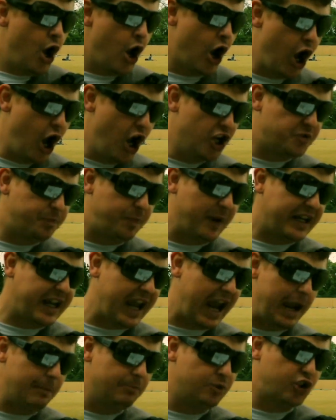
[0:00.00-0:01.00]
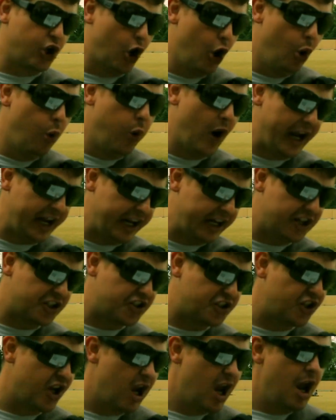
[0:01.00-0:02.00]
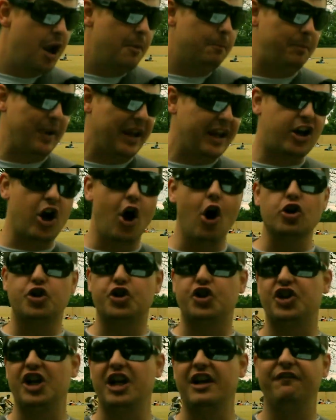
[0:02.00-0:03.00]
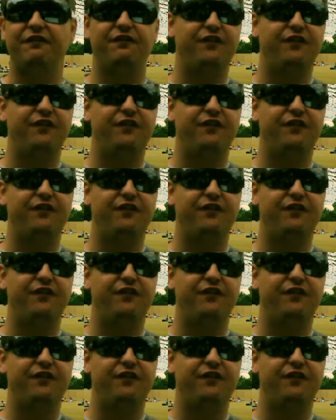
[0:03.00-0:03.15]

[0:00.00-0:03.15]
Hers became 2 weeks because she